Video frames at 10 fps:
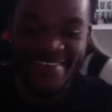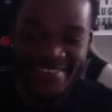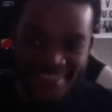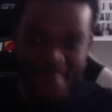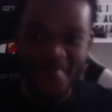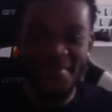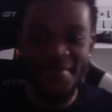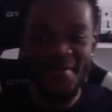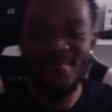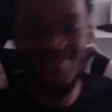coming
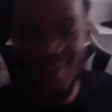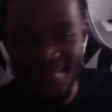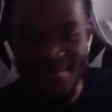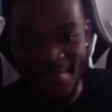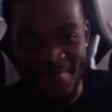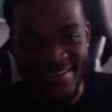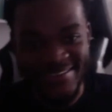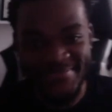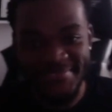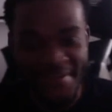along. I'm trying my
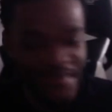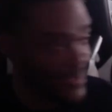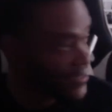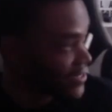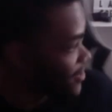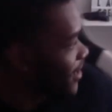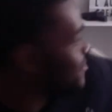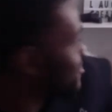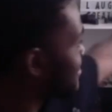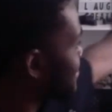best. As
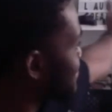you can see